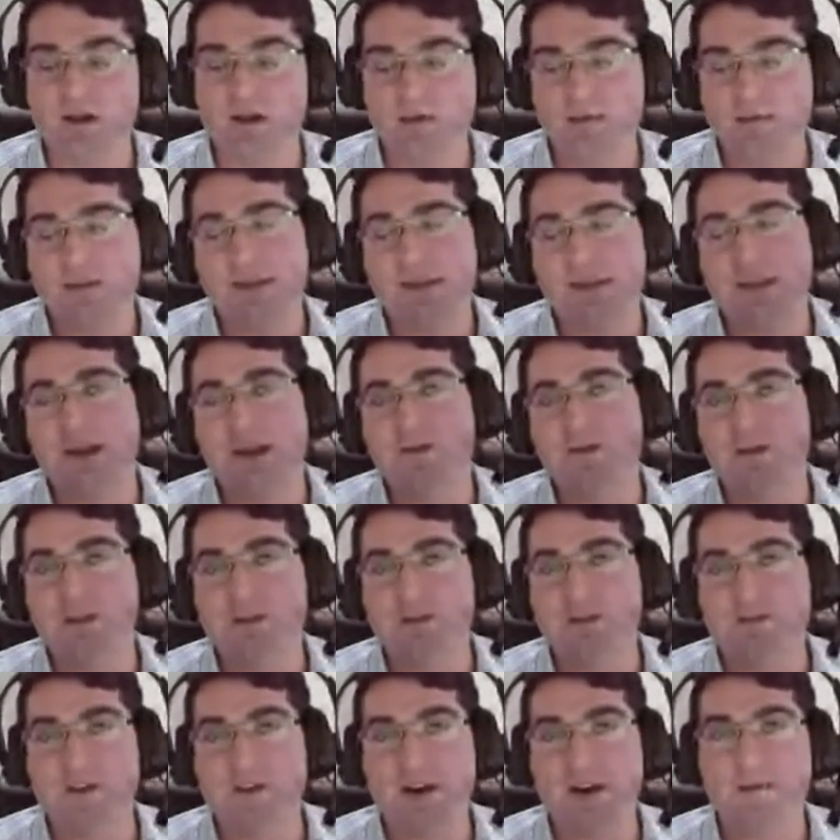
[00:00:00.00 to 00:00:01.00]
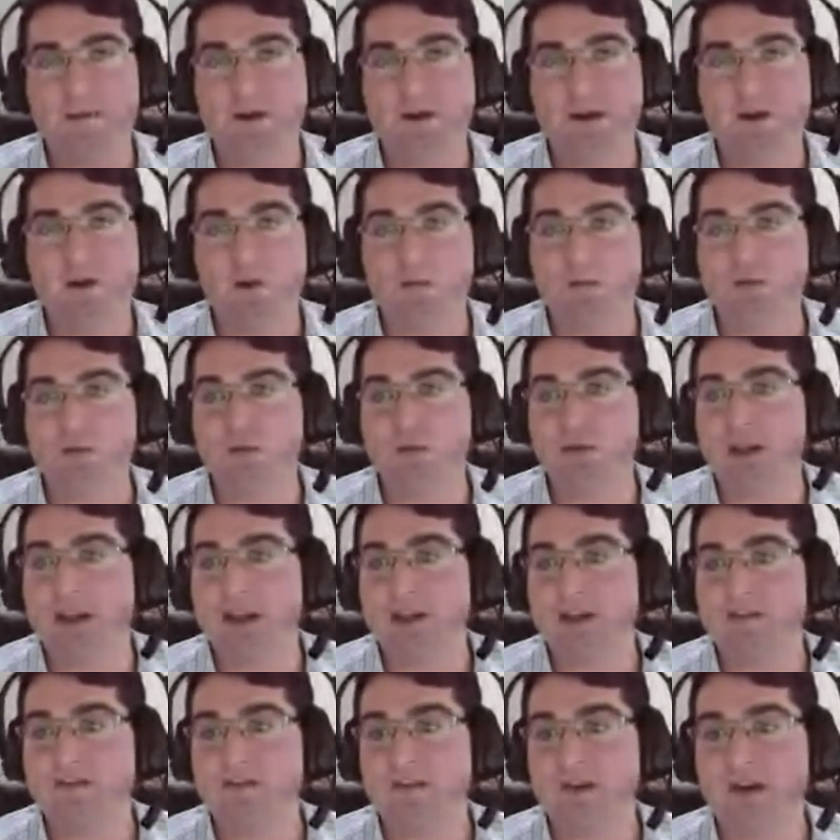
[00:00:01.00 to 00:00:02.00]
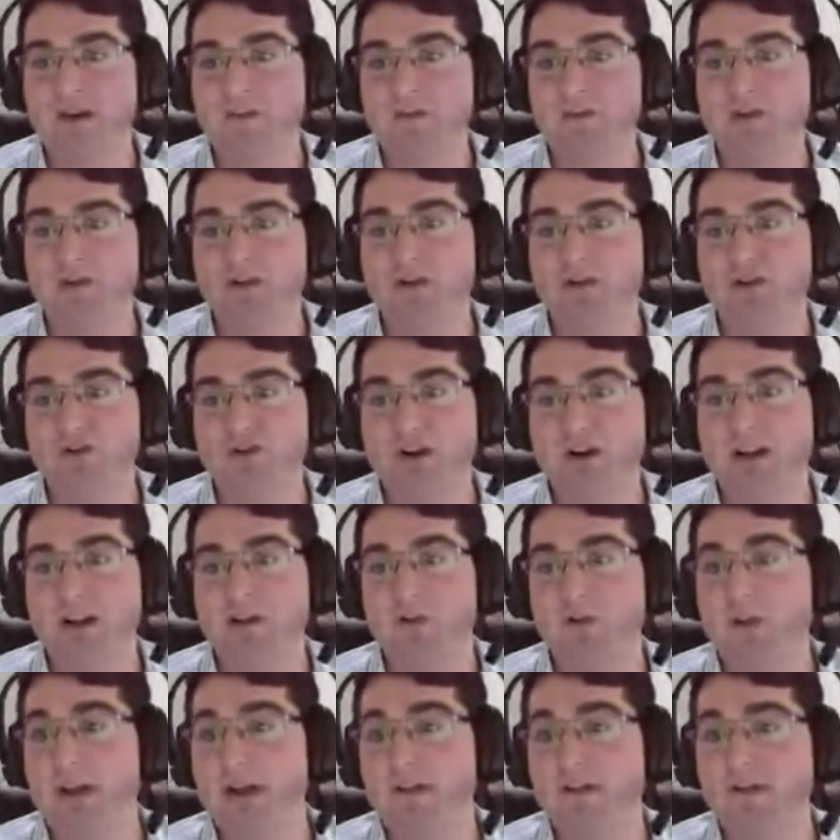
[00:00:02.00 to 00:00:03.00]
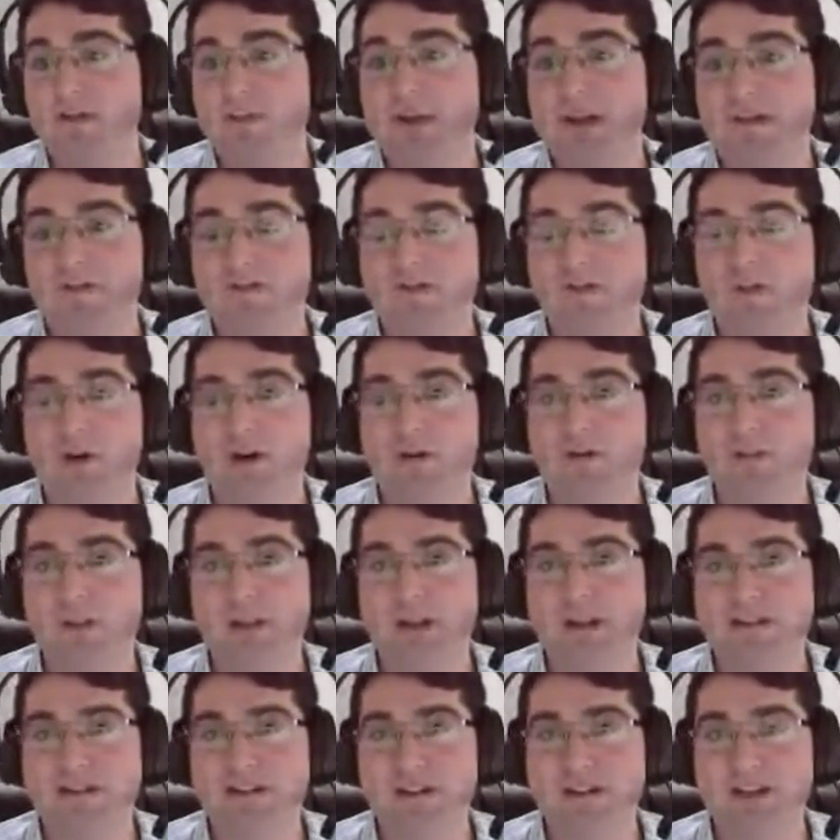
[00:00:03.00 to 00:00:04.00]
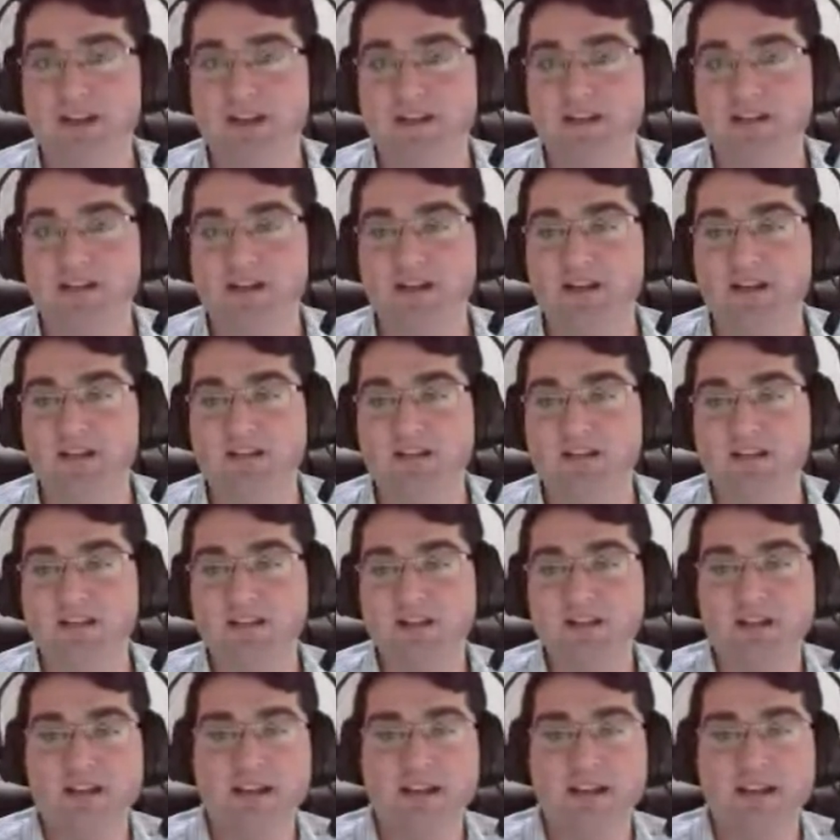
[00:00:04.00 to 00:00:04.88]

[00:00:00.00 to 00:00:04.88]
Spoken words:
but the average farmer or broadacre farmer in Australia will have about 5,000 hectares.